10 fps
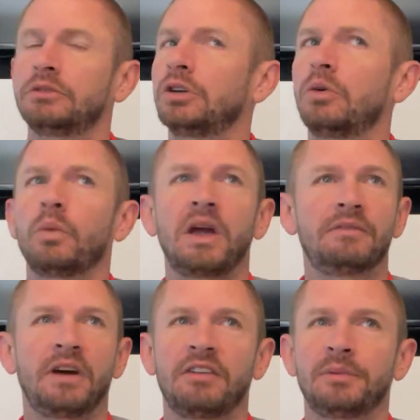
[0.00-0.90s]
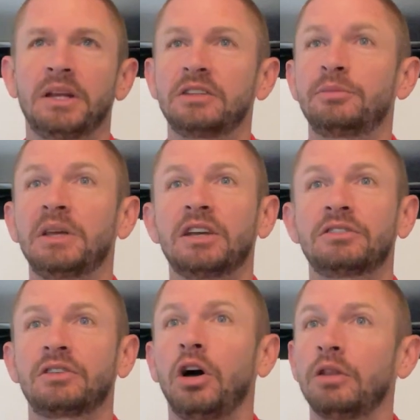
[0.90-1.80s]
don't wait 5 minutes, because
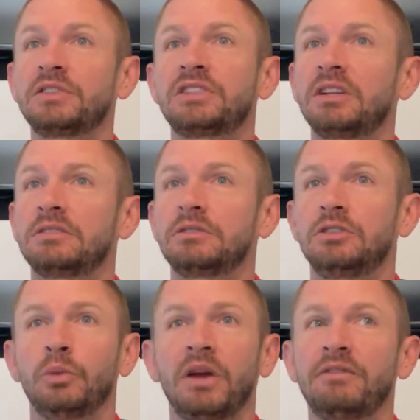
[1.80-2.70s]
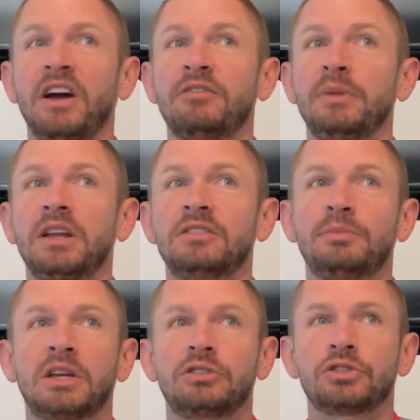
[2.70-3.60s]
all of a sudden you wait 5 minutes
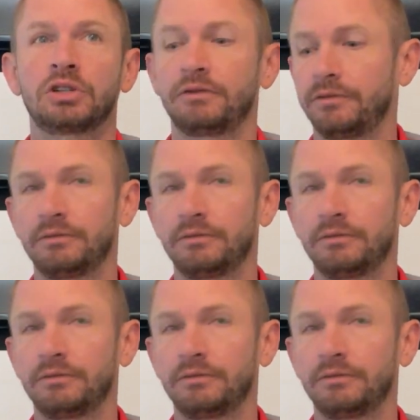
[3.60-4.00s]
because you're going to